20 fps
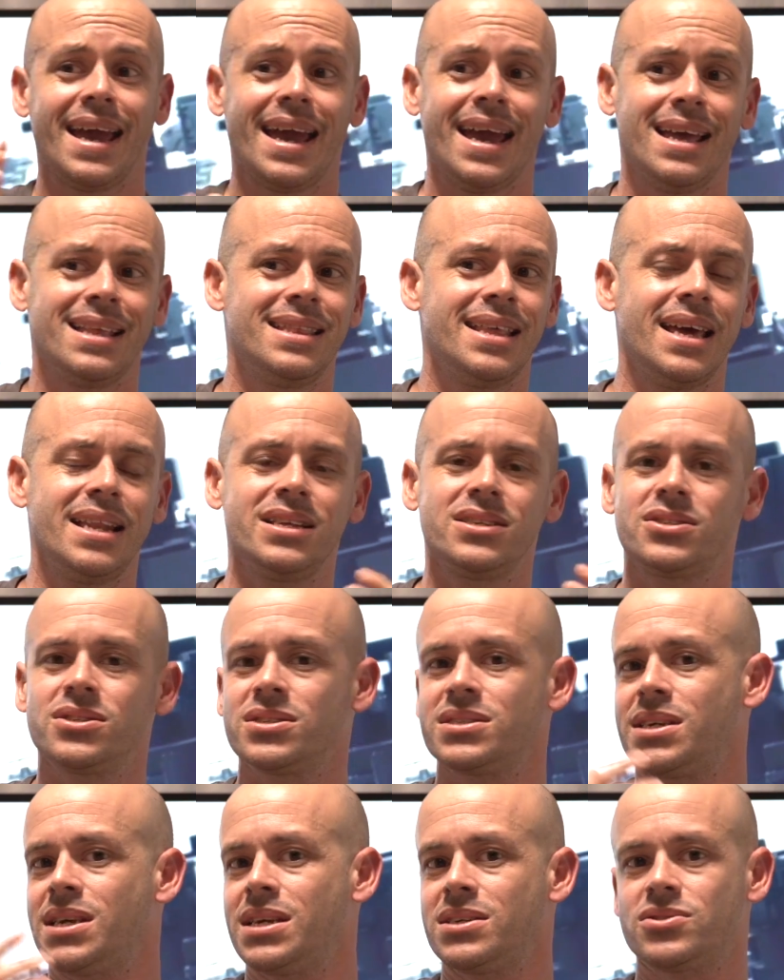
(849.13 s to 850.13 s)
And then it
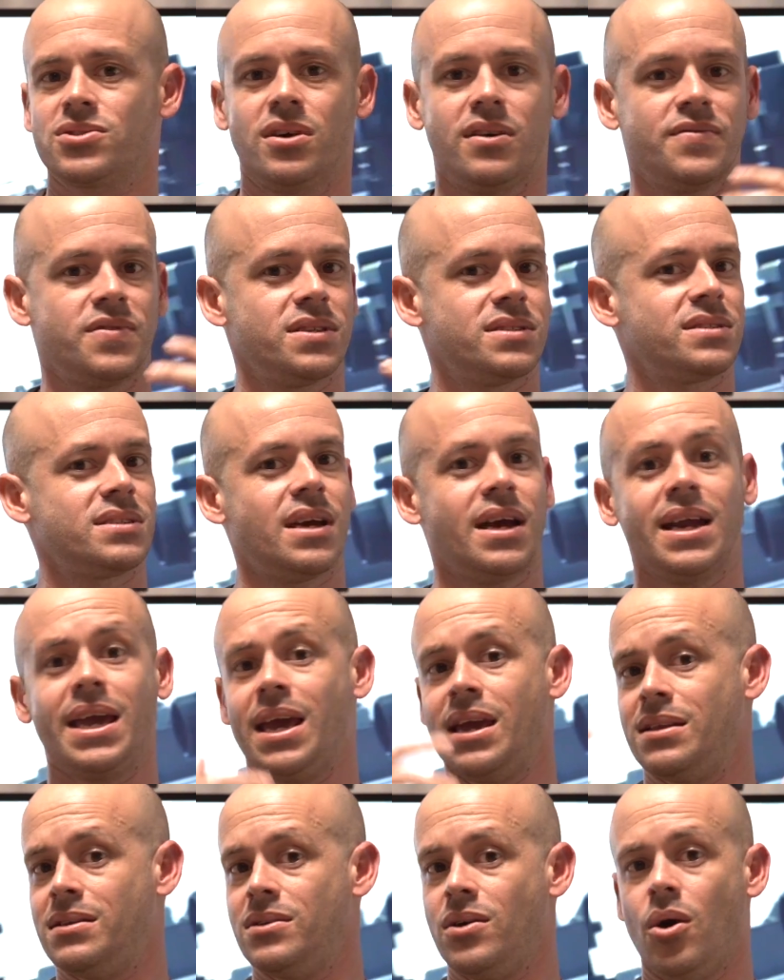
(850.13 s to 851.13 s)
just kicks off this,
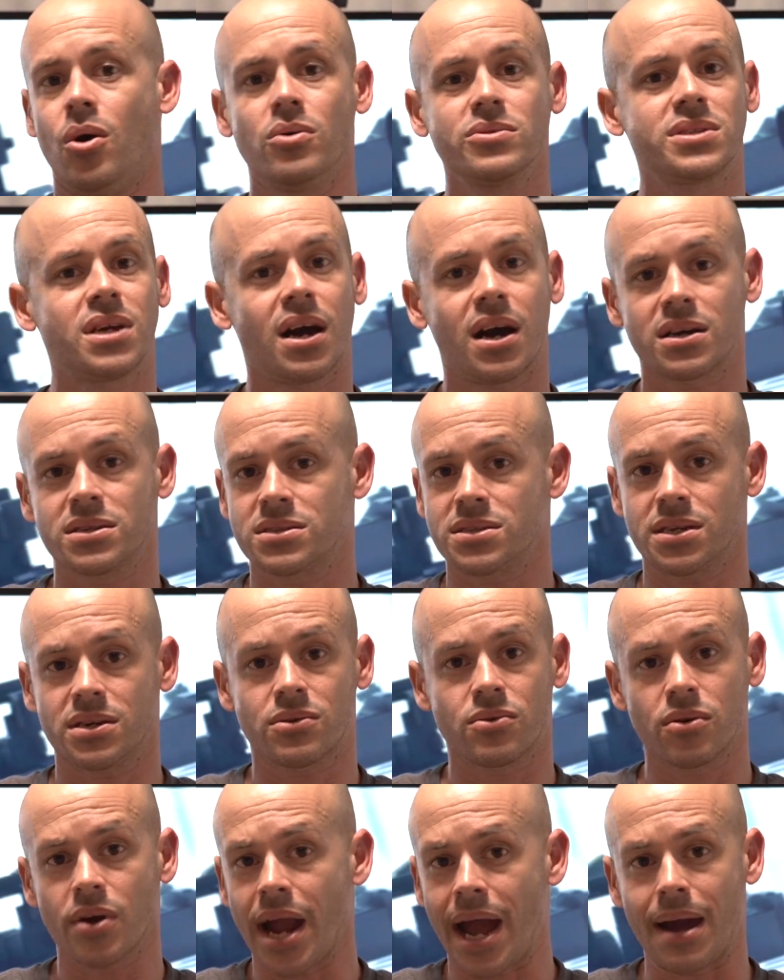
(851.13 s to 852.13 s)
again, whole toxic
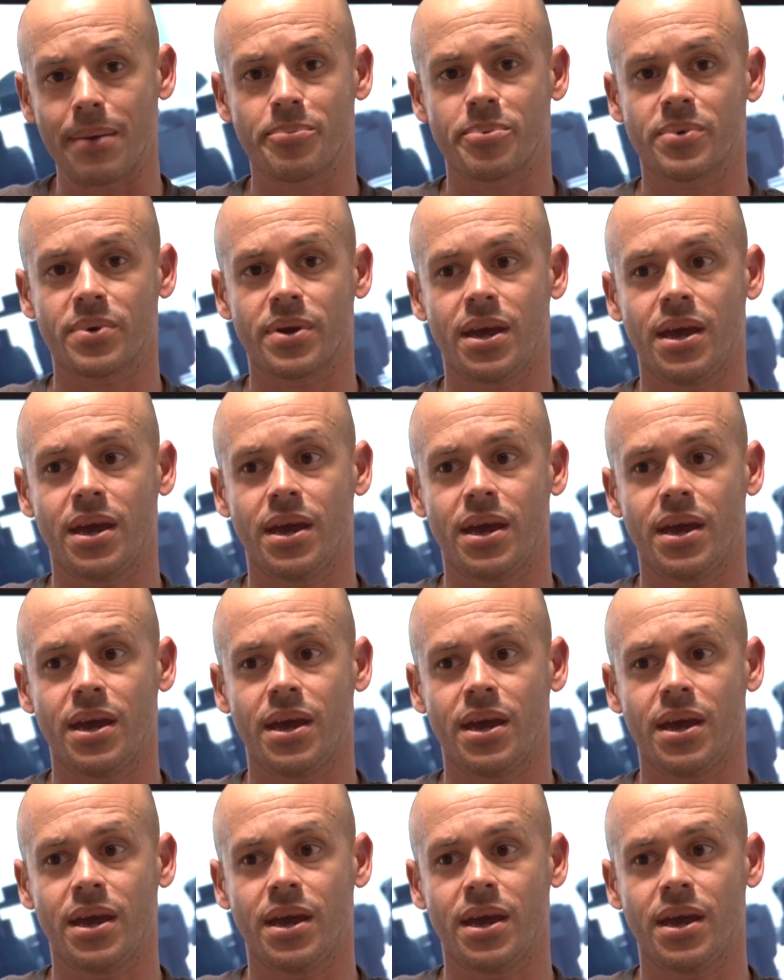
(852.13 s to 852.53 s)
crap.